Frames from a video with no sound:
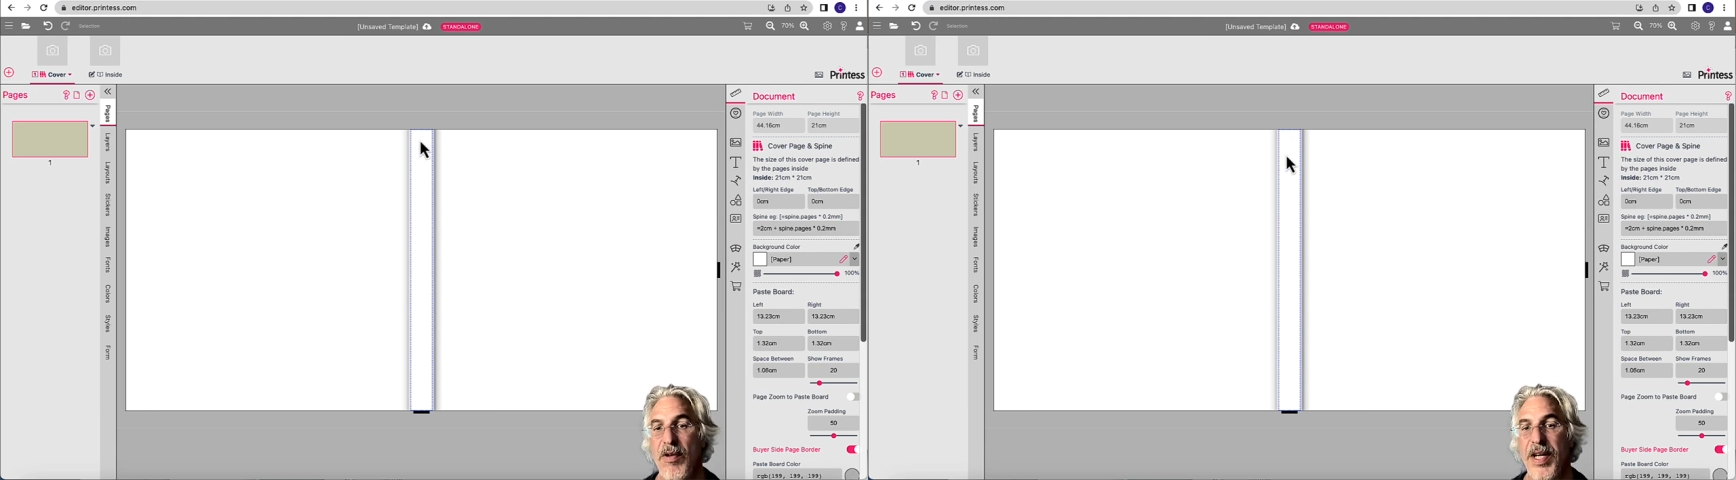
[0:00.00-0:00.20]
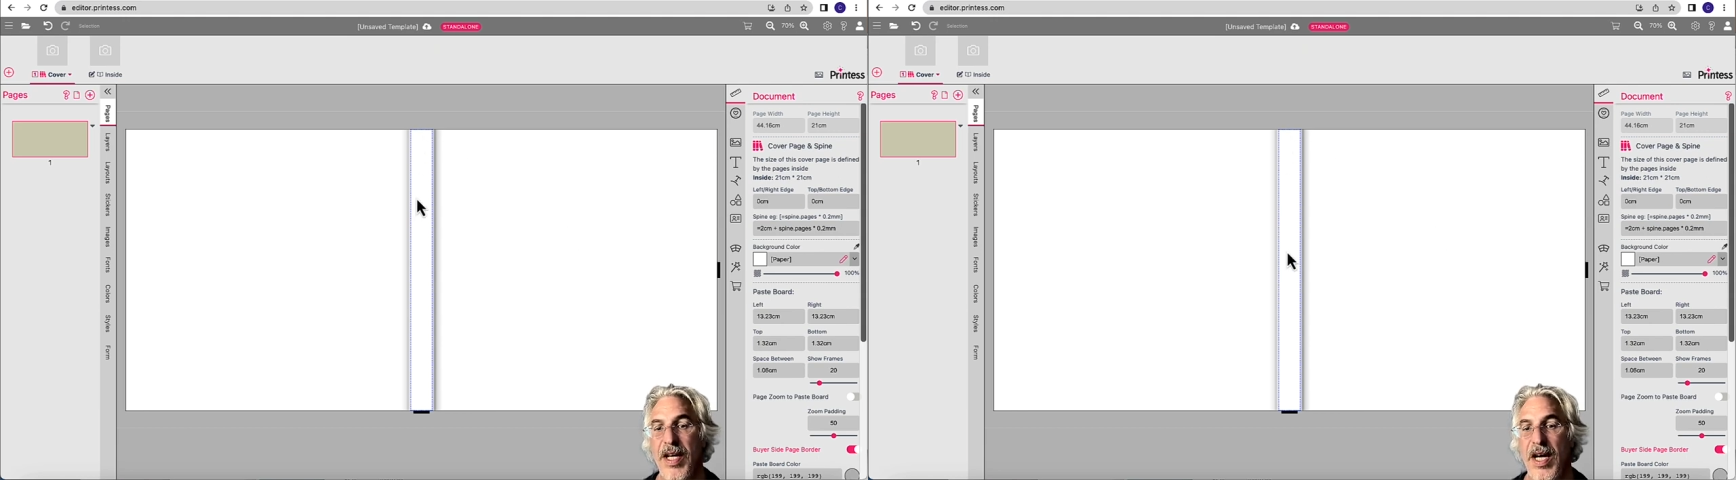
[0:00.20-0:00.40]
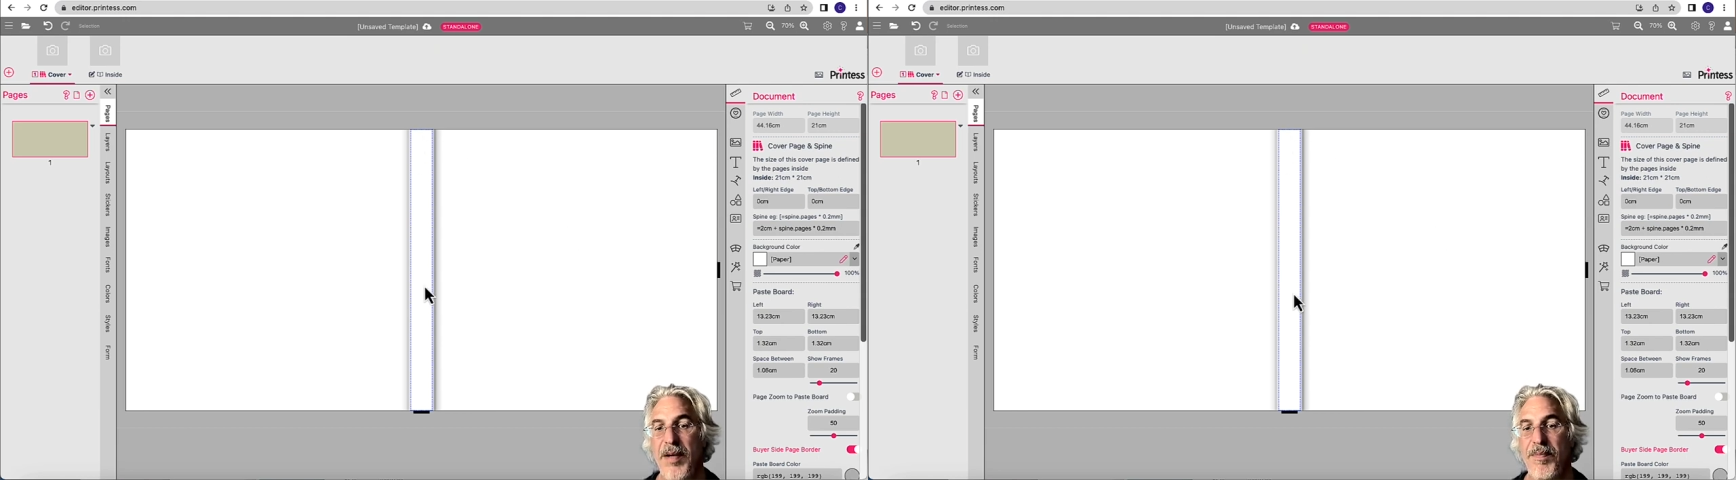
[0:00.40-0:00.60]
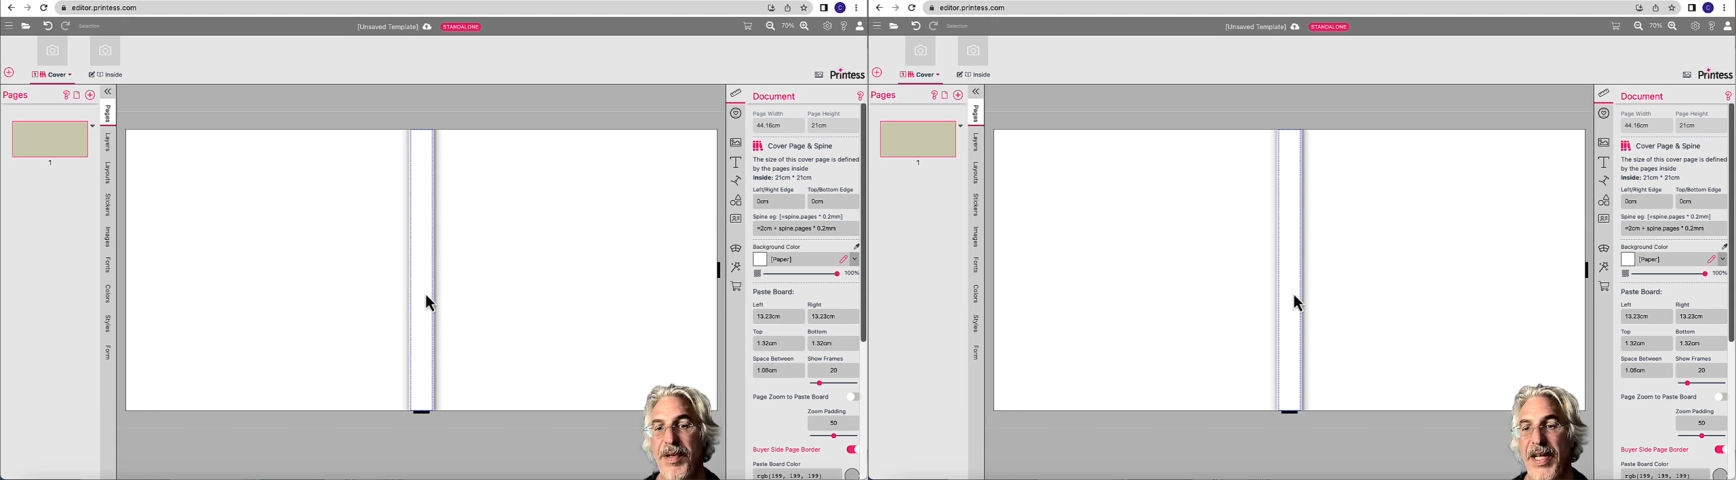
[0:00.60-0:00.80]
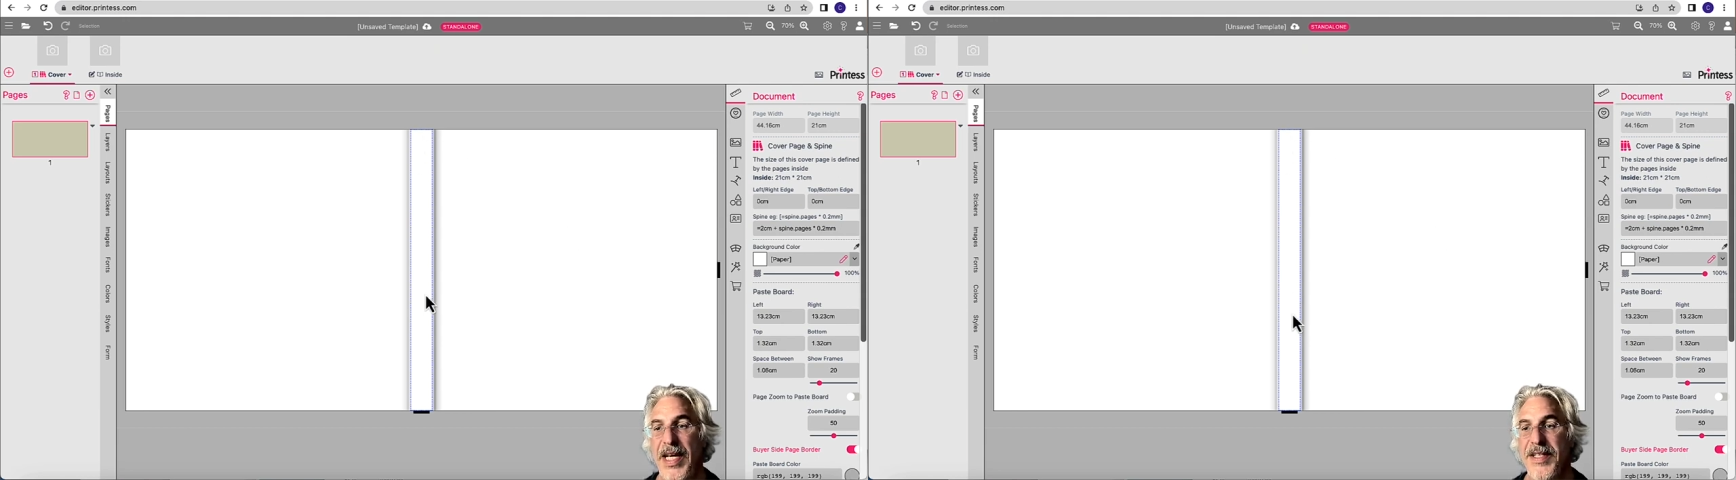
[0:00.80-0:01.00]
can I
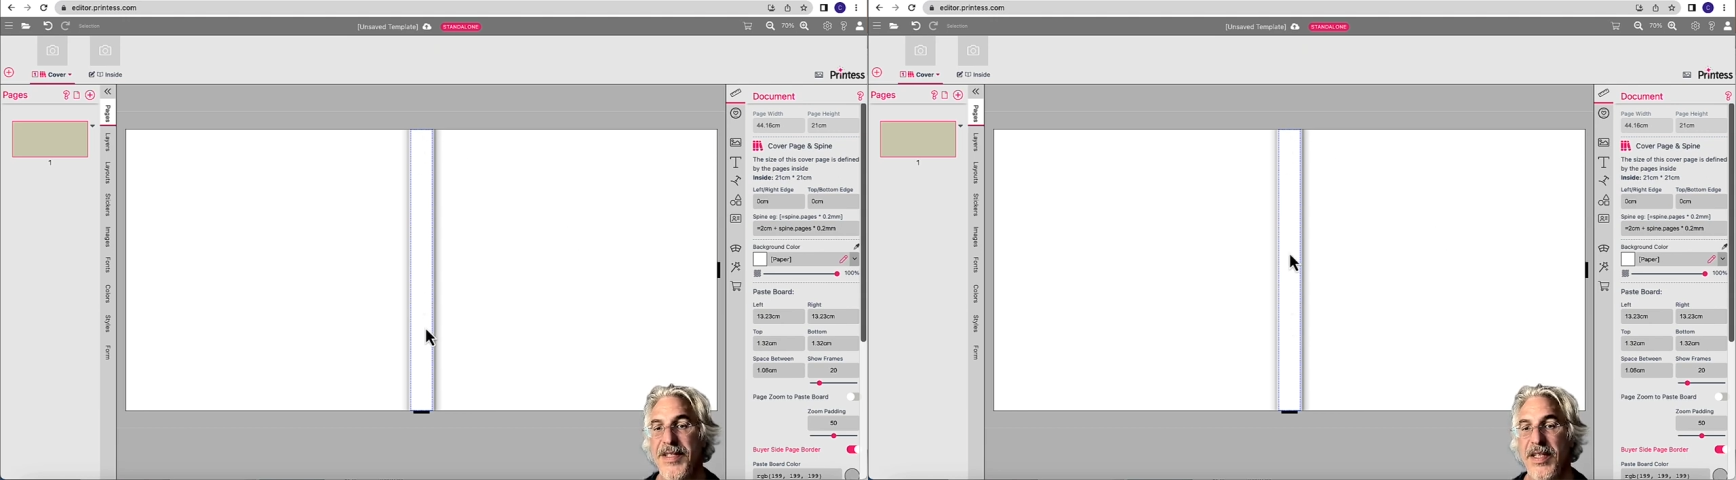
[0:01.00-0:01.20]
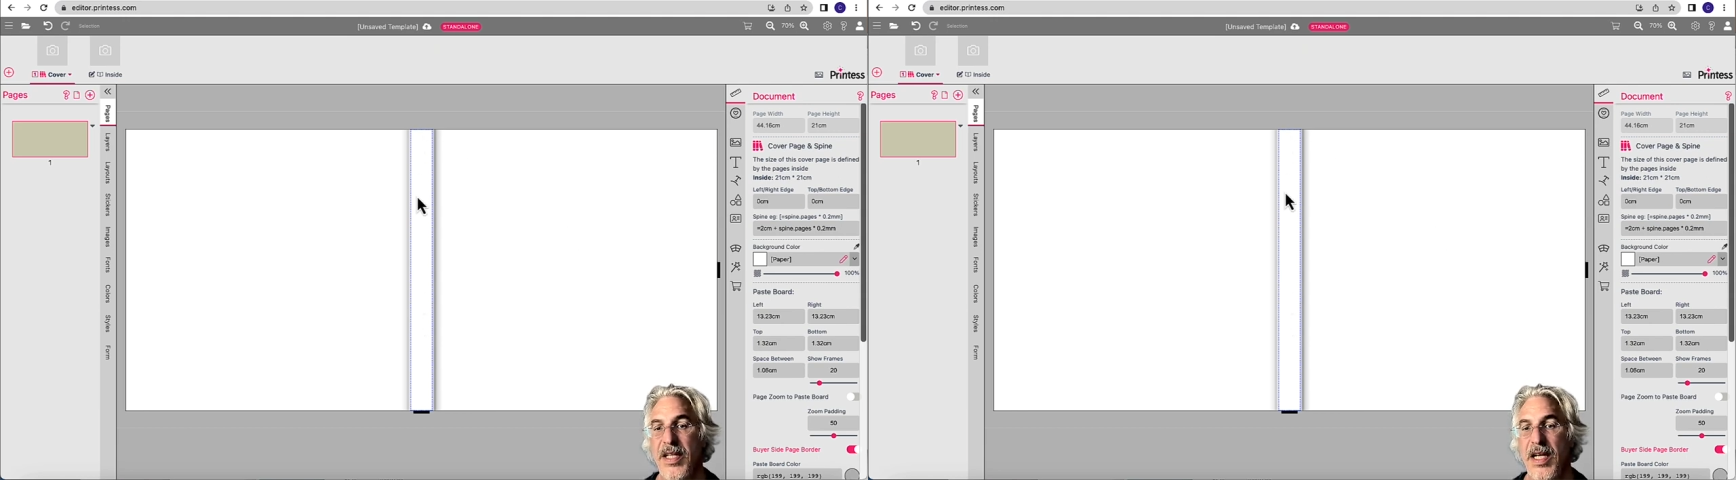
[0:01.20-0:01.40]
place